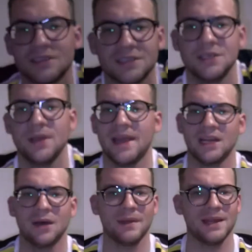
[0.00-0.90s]
looks cute
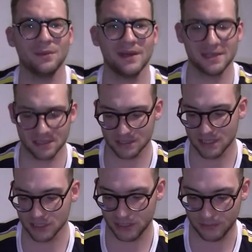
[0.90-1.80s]
hanging up anyway, so it doesn't
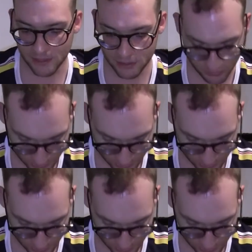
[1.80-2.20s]
actually matter too